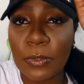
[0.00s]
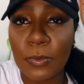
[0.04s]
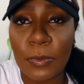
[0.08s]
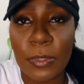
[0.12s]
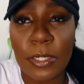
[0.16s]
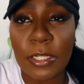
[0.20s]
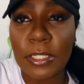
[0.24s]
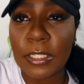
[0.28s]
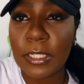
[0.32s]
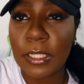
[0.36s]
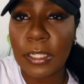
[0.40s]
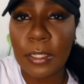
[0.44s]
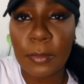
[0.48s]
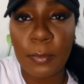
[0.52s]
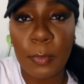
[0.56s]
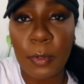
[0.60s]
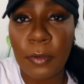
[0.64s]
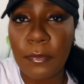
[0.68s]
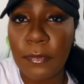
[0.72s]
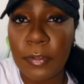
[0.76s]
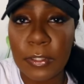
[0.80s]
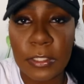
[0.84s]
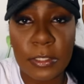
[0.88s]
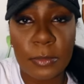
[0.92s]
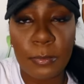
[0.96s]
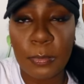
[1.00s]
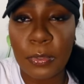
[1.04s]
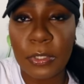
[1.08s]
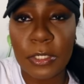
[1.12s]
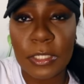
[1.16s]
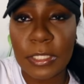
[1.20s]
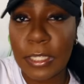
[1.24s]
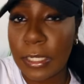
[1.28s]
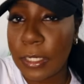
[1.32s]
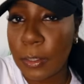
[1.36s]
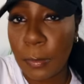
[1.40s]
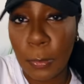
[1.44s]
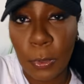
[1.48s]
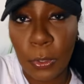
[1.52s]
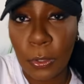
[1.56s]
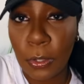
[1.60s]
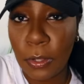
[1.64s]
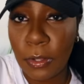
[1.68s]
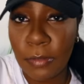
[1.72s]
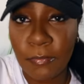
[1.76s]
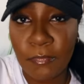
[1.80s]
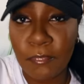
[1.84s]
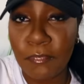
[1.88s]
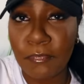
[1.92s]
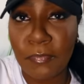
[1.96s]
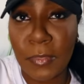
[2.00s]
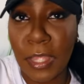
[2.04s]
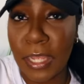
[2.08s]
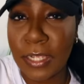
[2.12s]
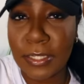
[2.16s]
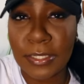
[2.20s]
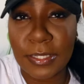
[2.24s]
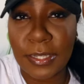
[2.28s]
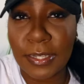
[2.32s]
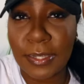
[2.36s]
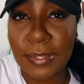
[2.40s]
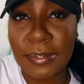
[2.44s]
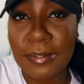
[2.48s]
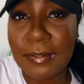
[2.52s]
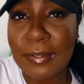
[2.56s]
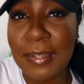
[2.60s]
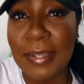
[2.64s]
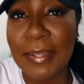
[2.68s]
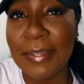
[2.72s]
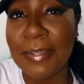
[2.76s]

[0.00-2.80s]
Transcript: wanted to look pre presentable. Mm, that's it.